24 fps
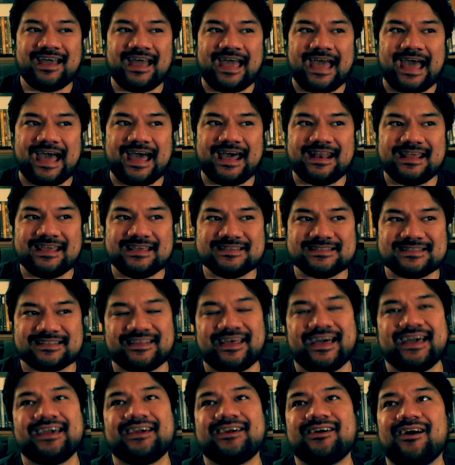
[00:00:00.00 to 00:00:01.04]
had his
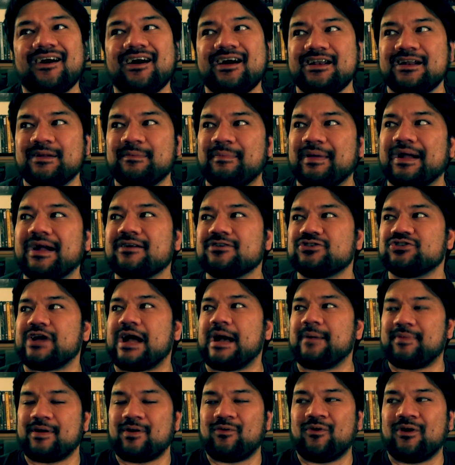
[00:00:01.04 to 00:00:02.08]
leg caught in a bear
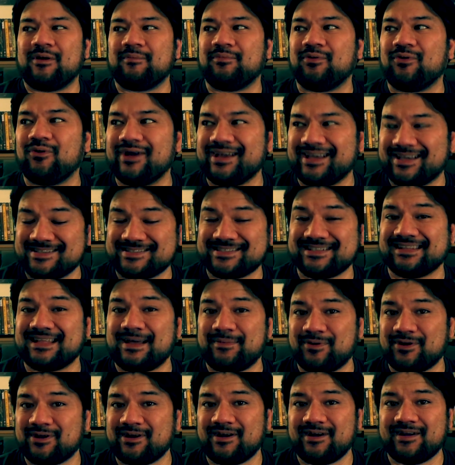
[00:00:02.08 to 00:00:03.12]
trap at one point because a
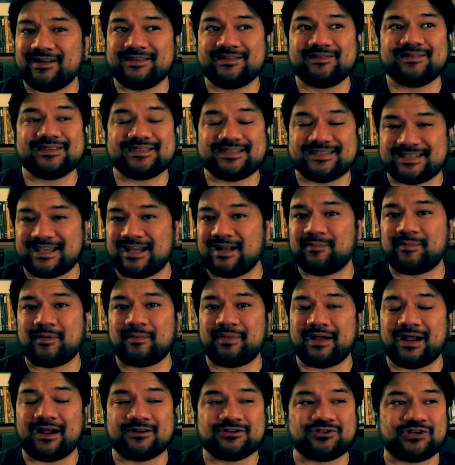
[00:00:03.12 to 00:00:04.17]
leprechaun set up a
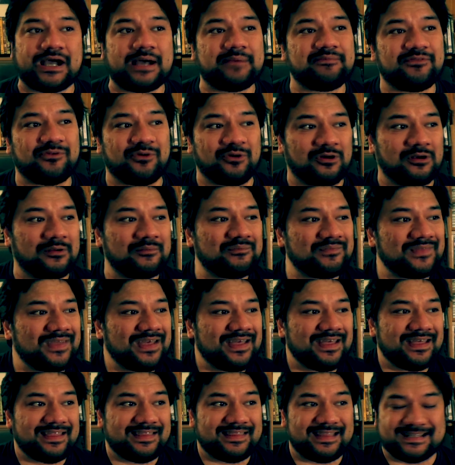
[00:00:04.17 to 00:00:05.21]
bear trap for him.
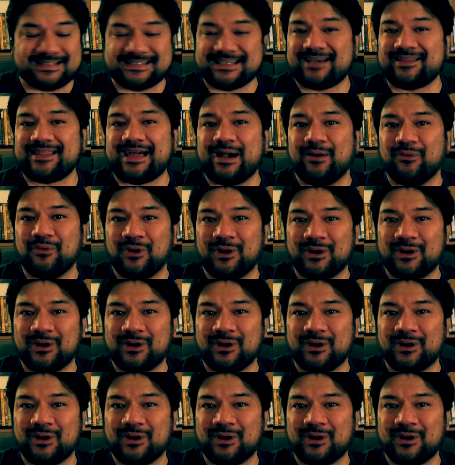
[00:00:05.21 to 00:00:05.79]
That's how that